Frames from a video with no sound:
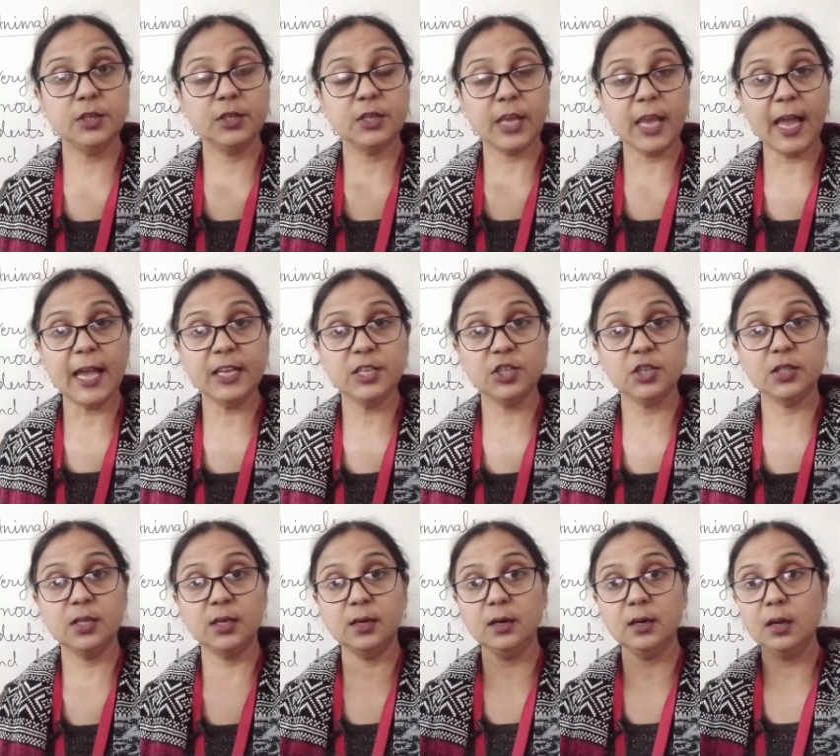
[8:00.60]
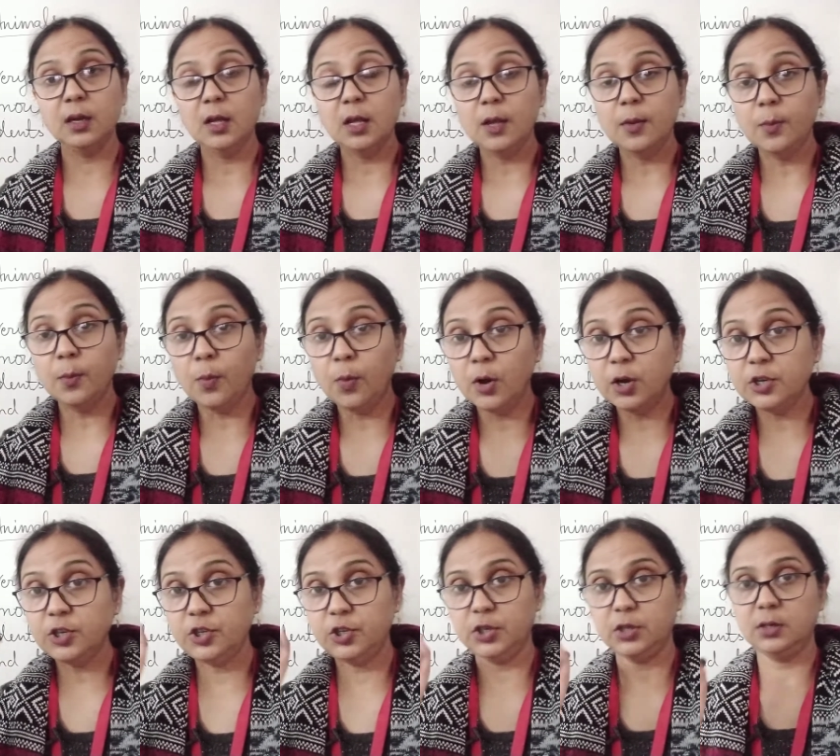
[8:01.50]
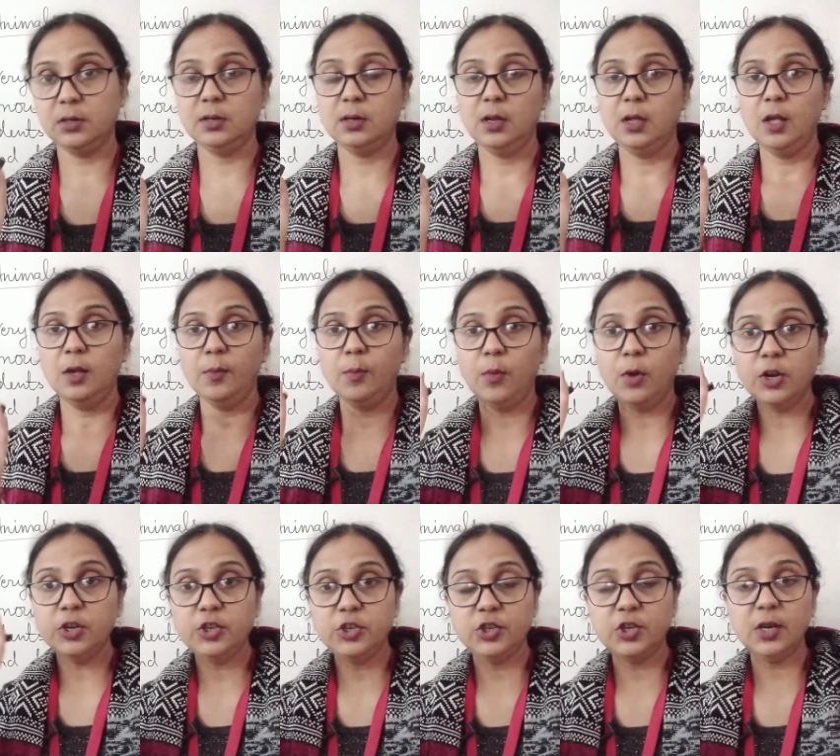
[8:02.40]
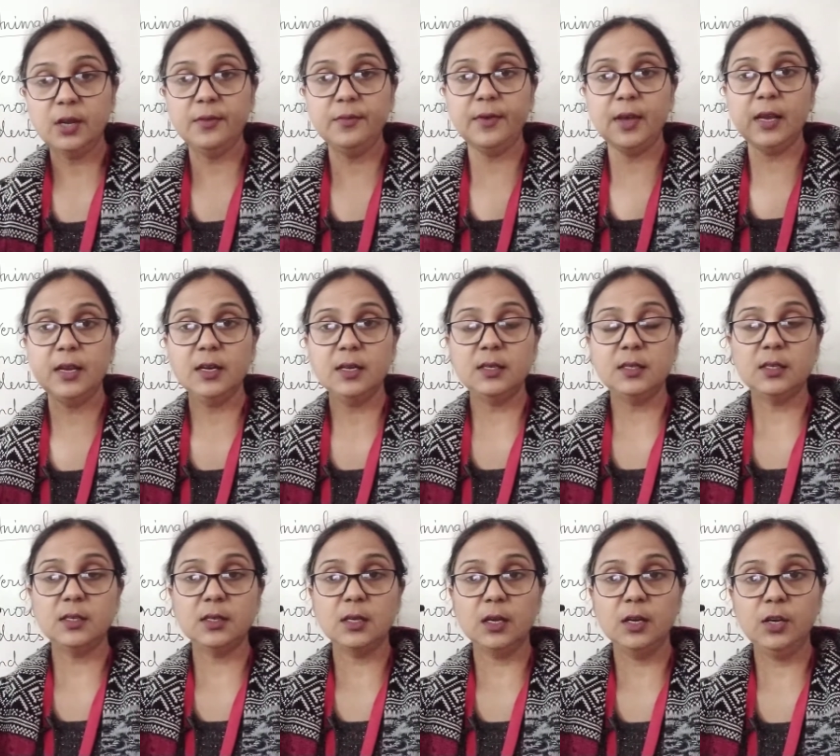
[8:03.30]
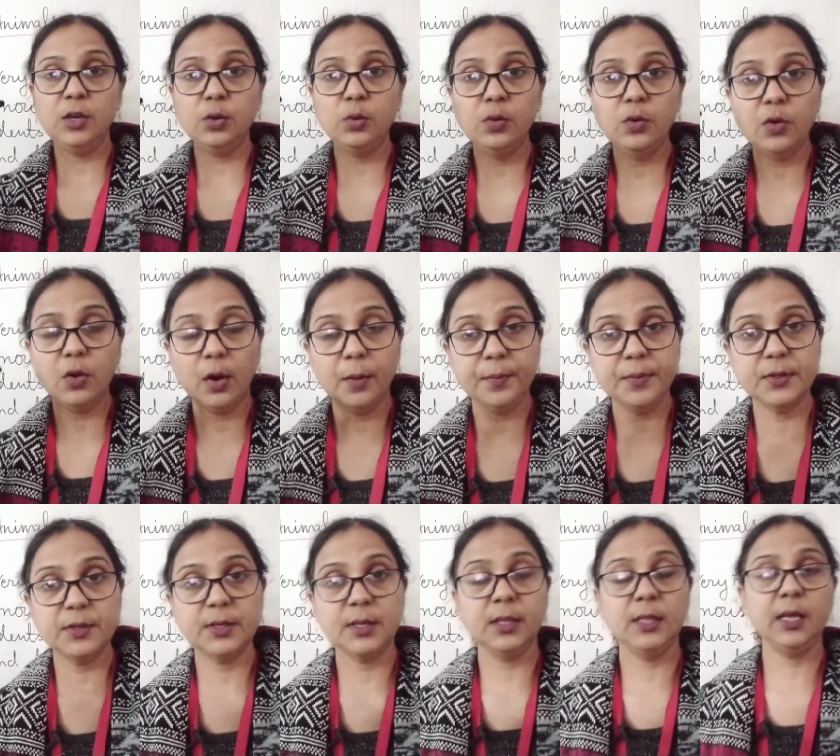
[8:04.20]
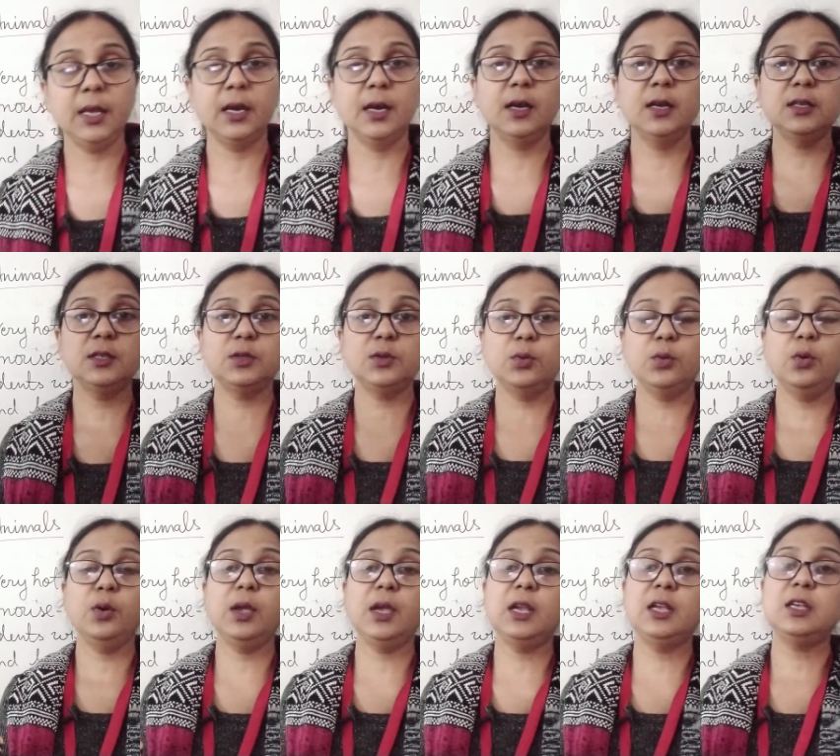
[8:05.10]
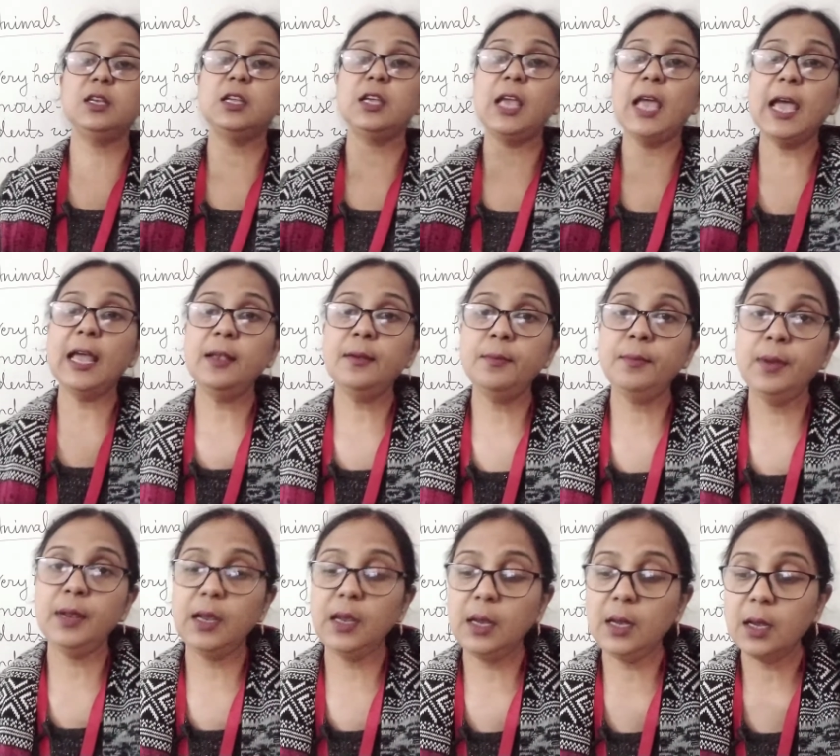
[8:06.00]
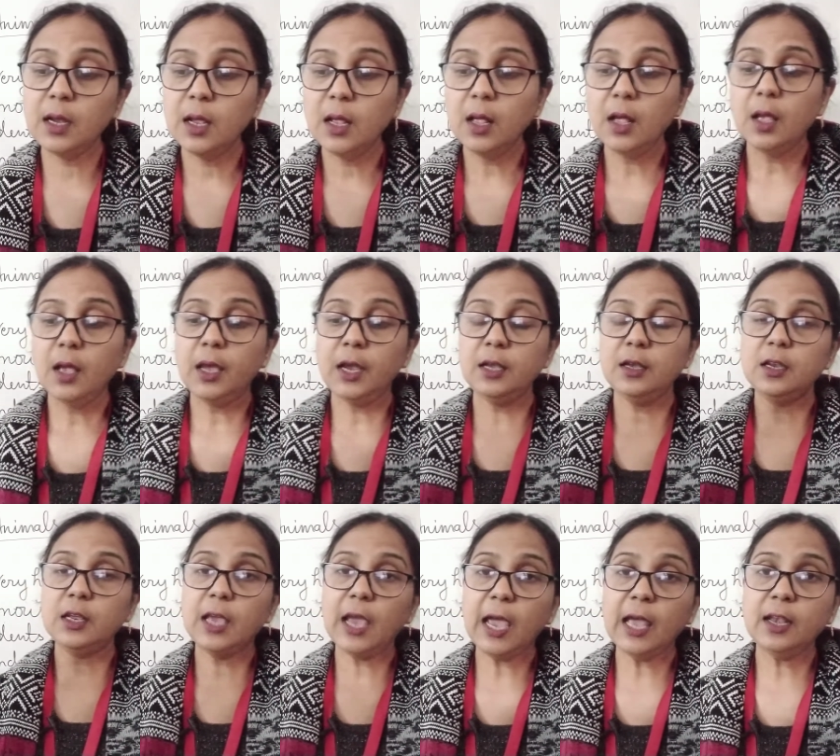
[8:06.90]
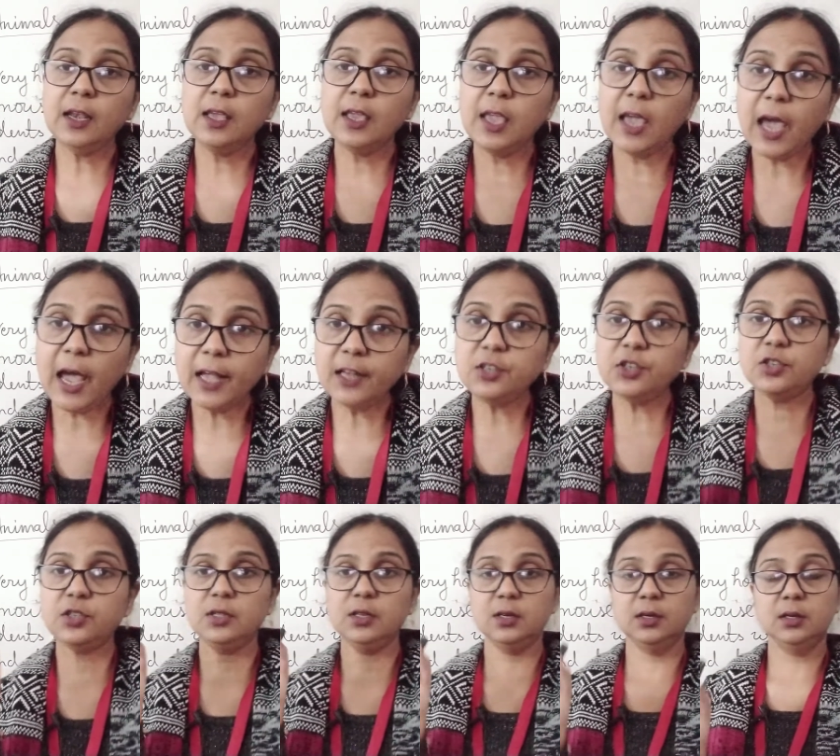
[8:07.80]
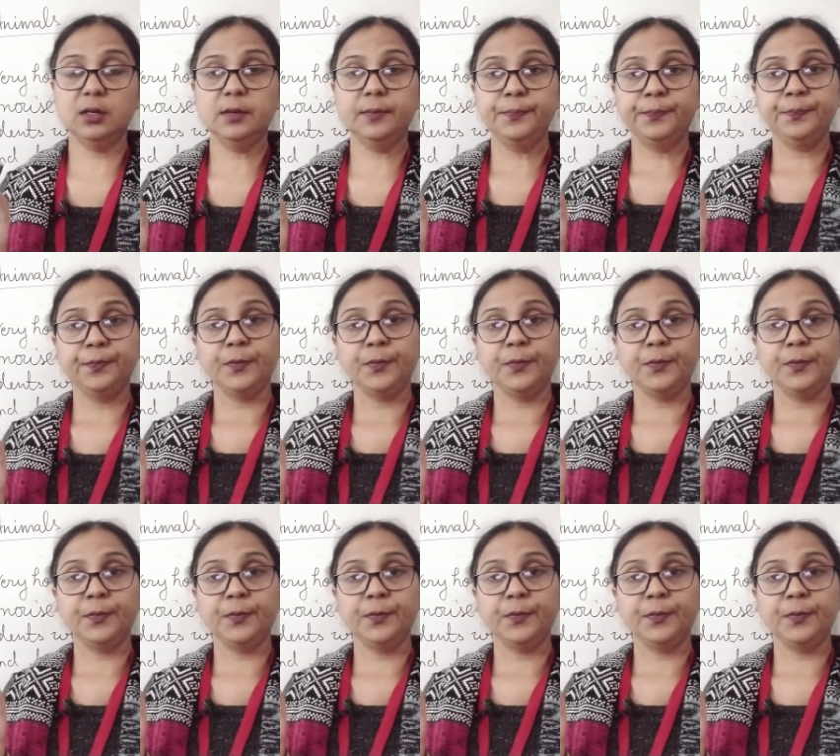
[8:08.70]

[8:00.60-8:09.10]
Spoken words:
catch the moisture when its dewdrop is there, so it can catch the